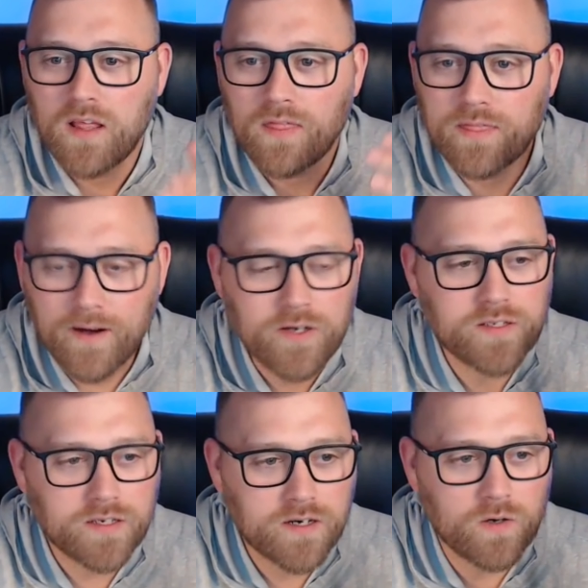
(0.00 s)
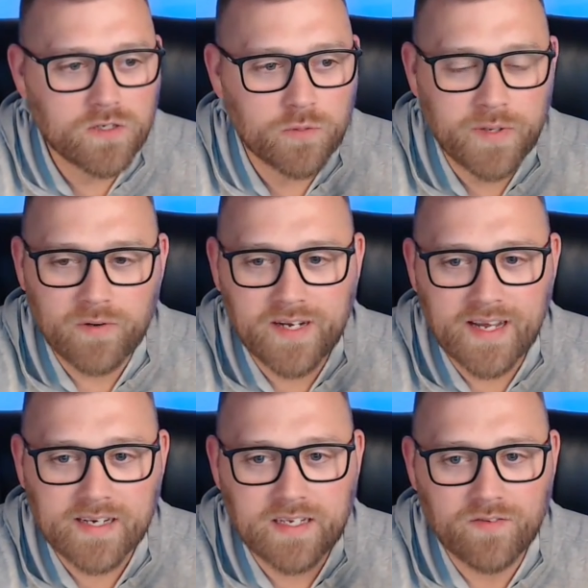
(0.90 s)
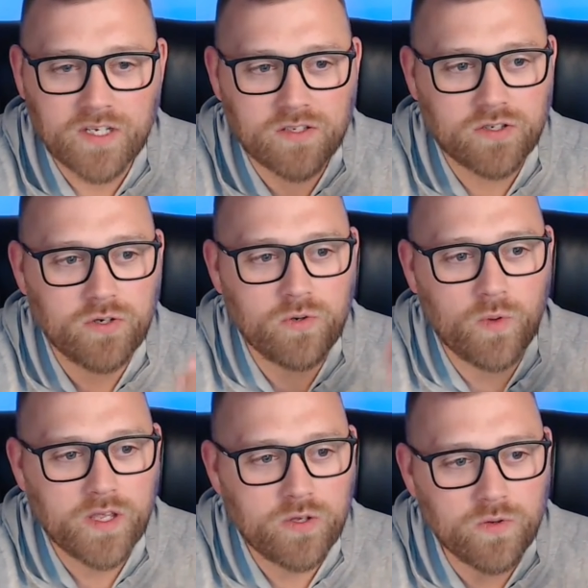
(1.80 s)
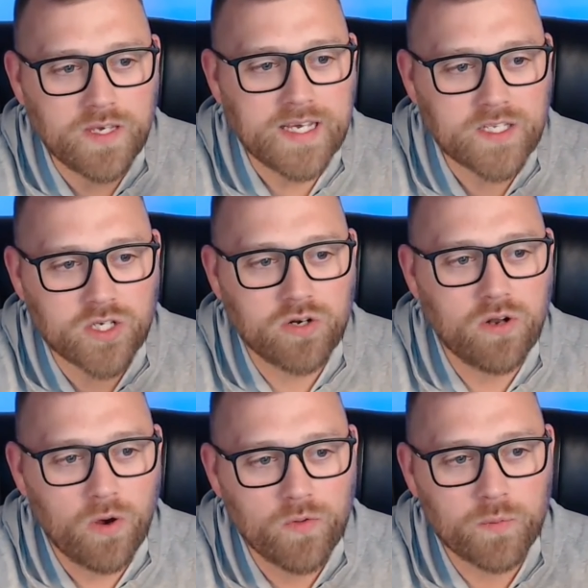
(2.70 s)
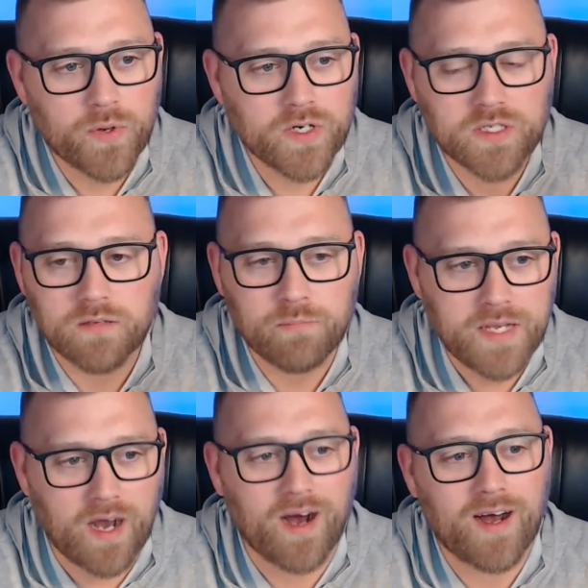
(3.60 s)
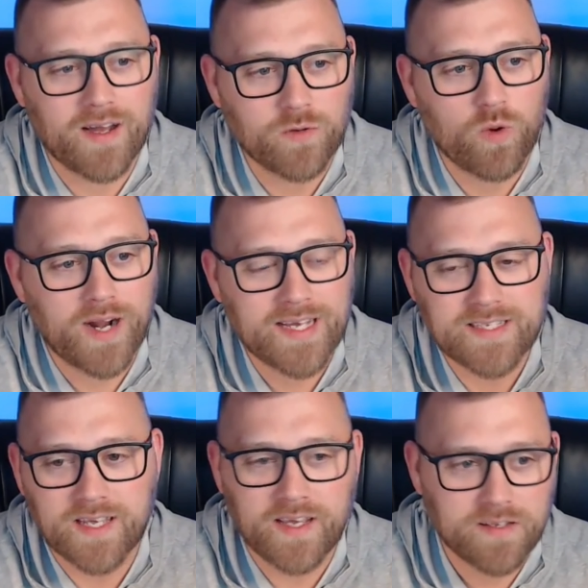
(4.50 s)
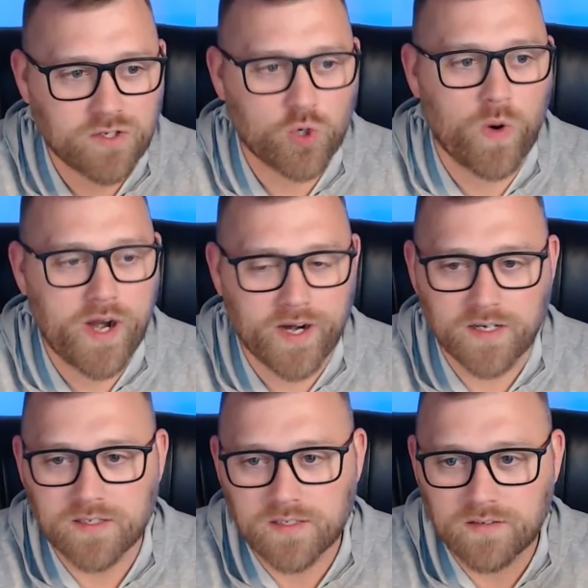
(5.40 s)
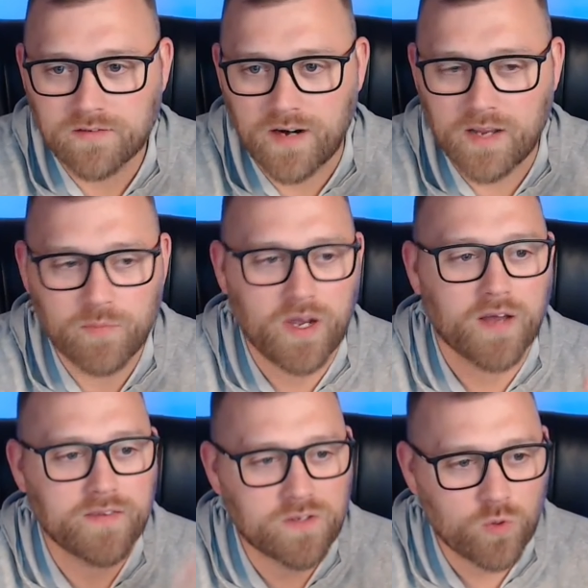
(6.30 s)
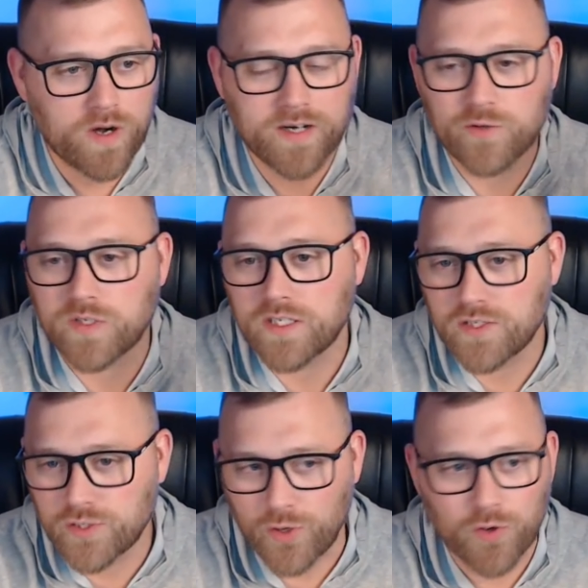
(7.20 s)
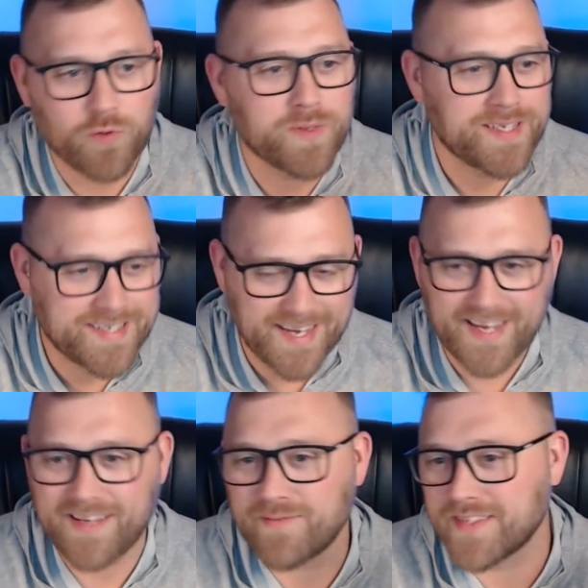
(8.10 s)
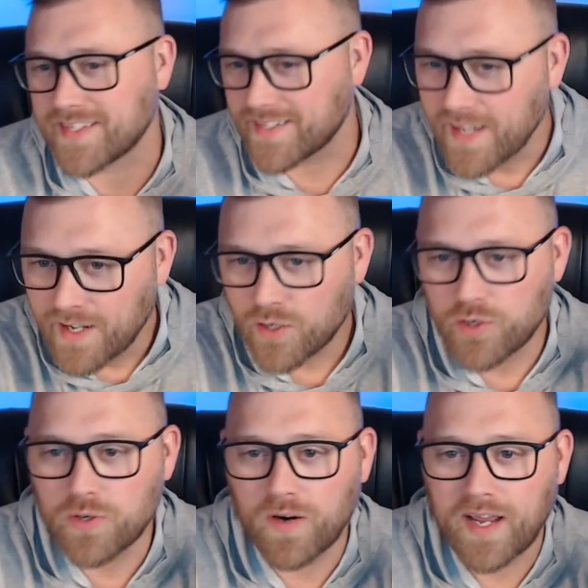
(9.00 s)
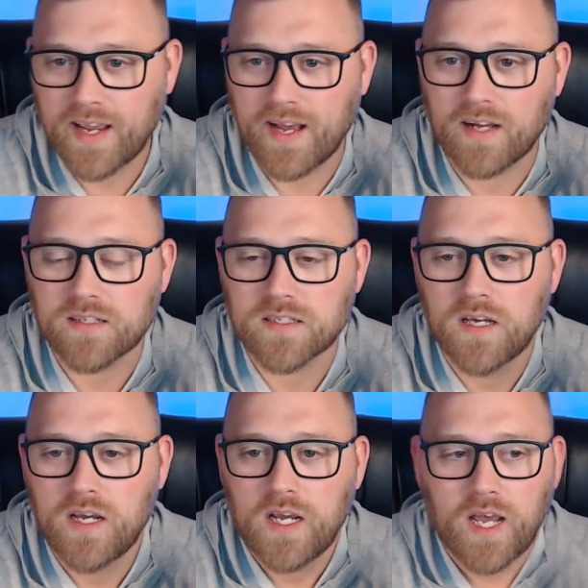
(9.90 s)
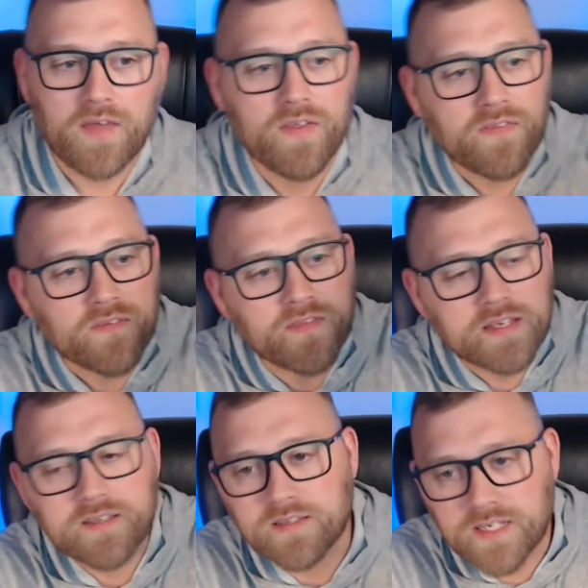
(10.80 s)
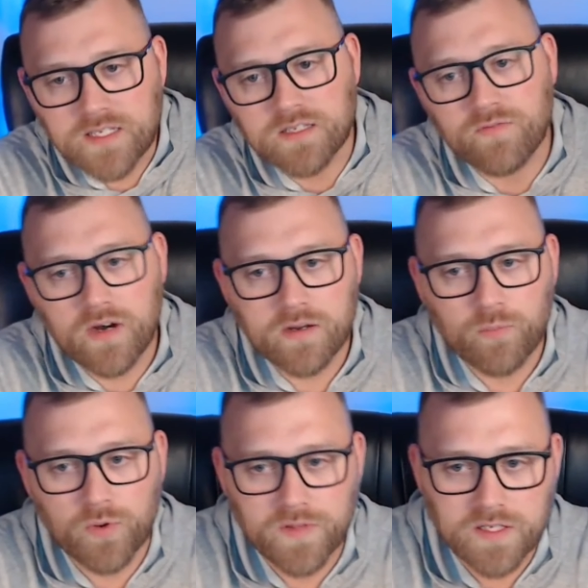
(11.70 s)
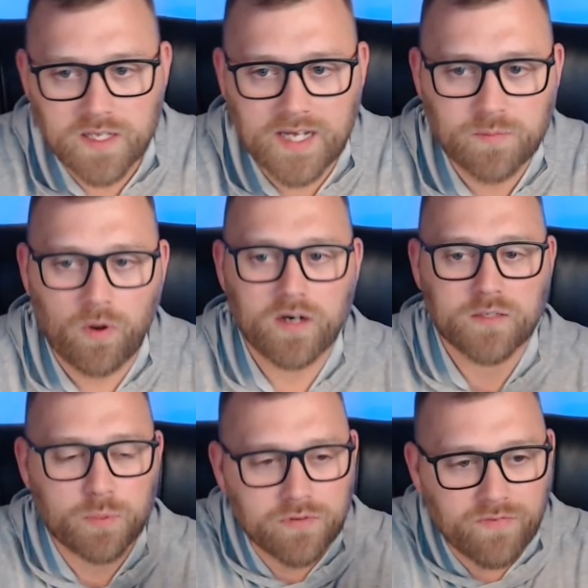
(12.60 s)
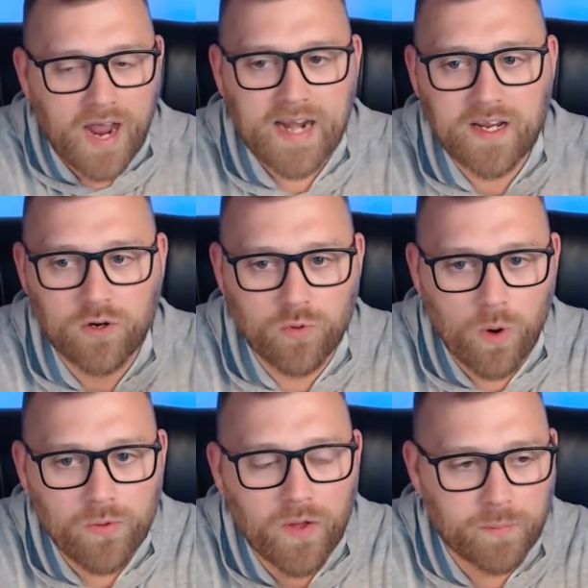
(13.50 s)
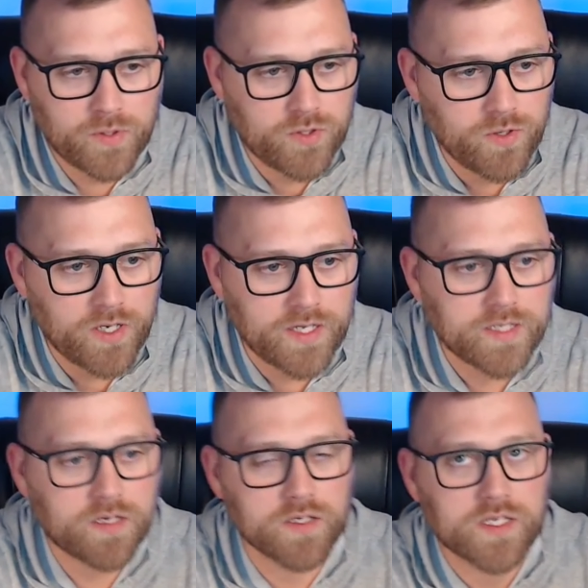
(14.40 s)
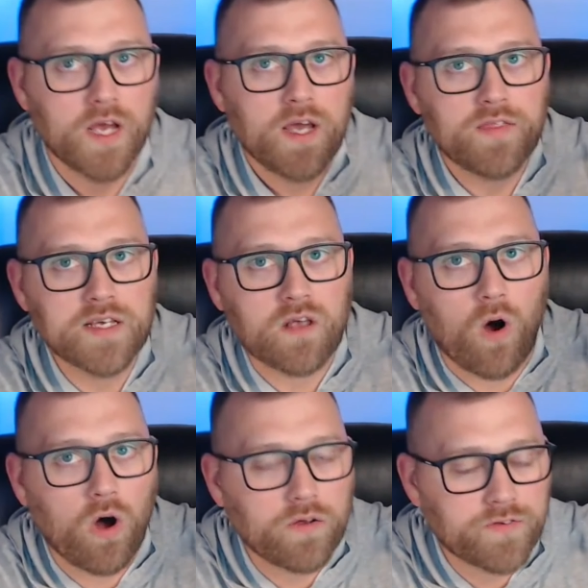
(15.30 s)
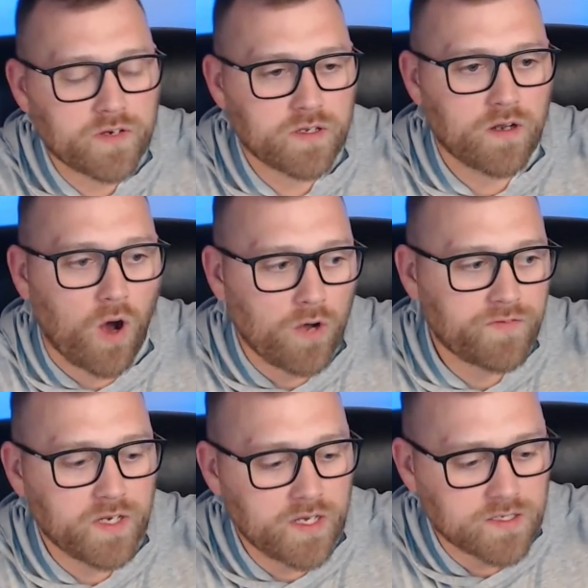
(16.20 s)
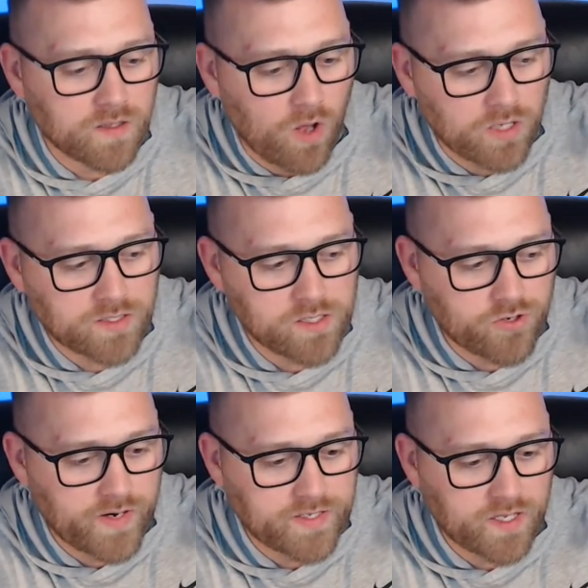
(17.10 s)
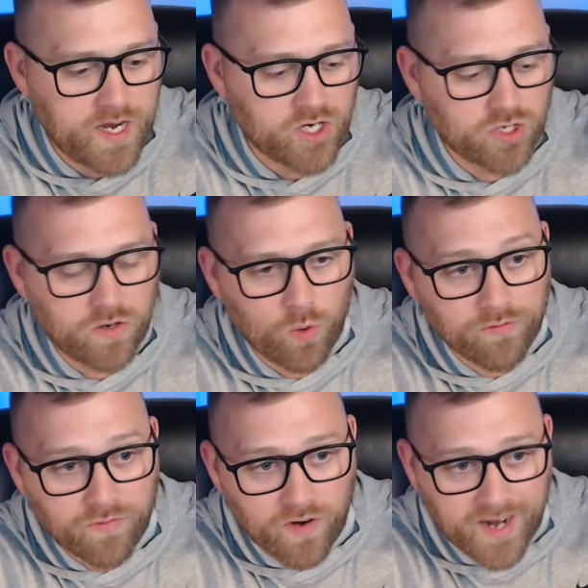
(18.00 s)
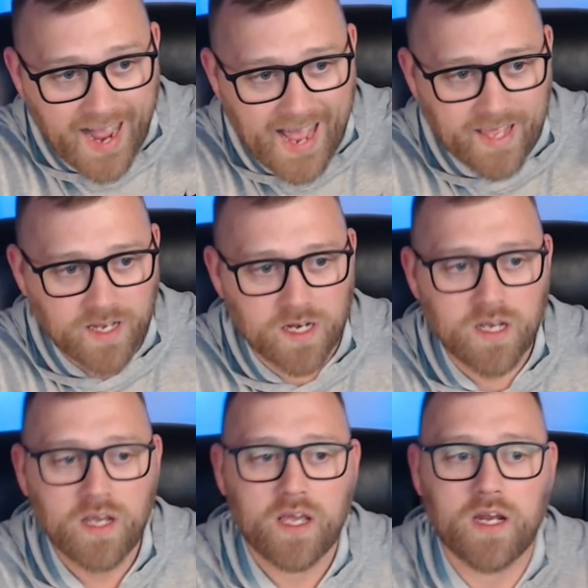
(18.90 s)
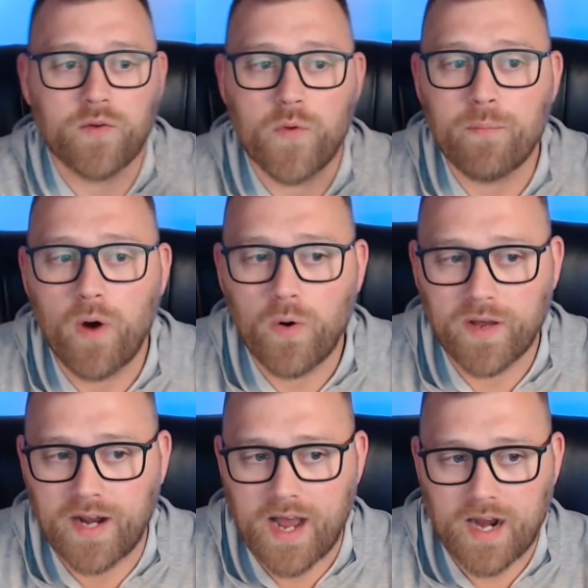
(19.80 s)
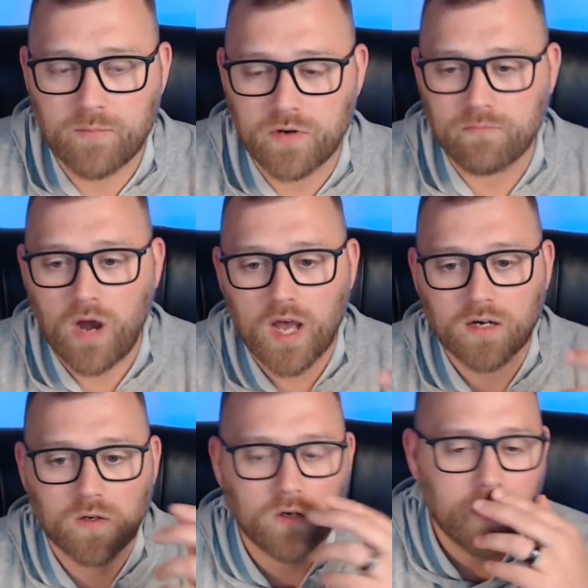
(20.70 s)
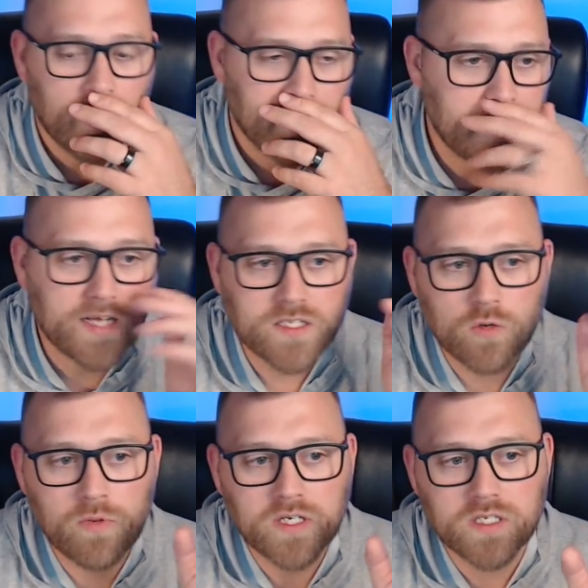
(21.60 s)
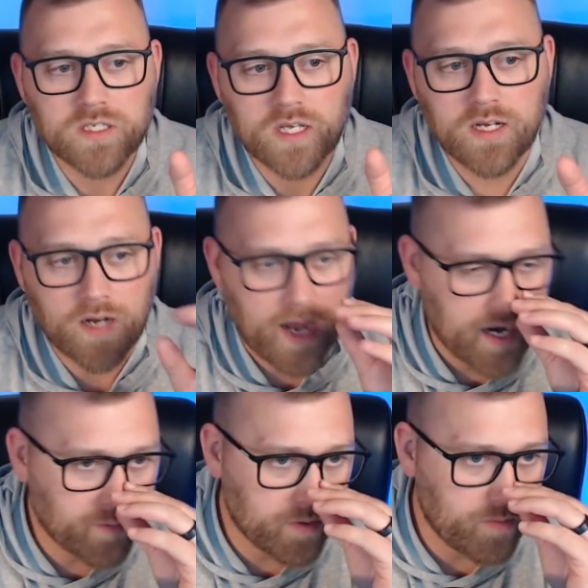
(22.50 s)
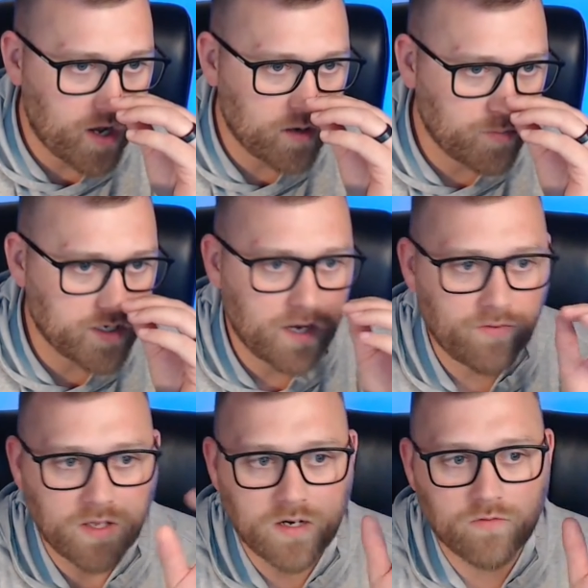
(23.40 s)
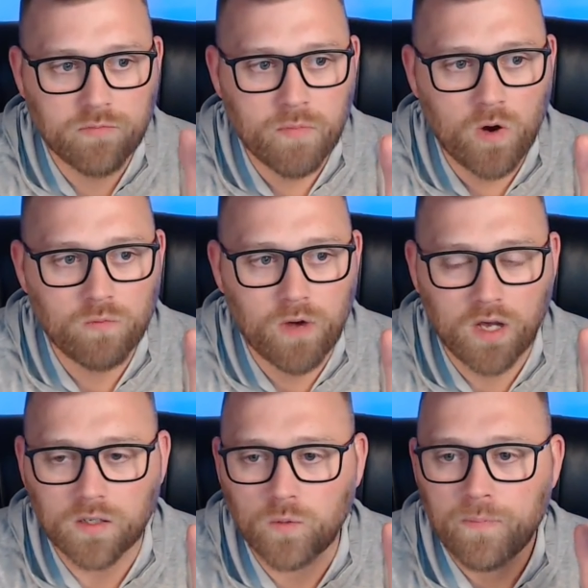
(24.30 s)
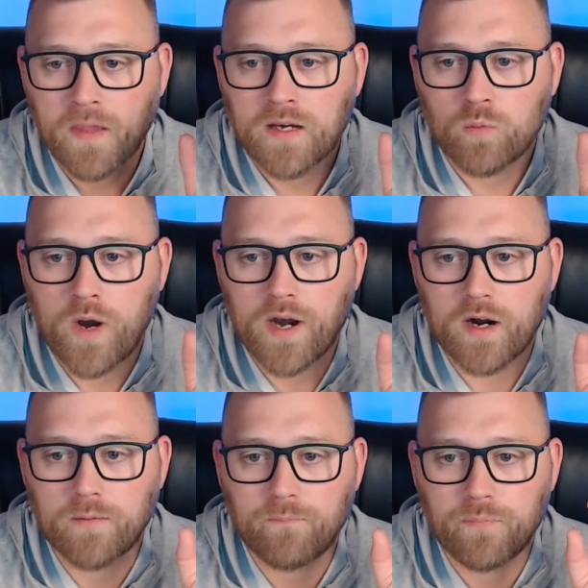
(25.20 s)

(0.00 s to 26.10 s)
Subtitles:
Those are culture building activities too, where you get to know the person beyond what I say, the squares, right? Beyond the squares, which is Zoom and Teams and Google Hangouts. And then this is very important. This last part is providing growth opportunities, because this often gets lost in translation or forgotten in a remote and hybrid model. Not so much as in a hybrid model, but definitely in a remote model, where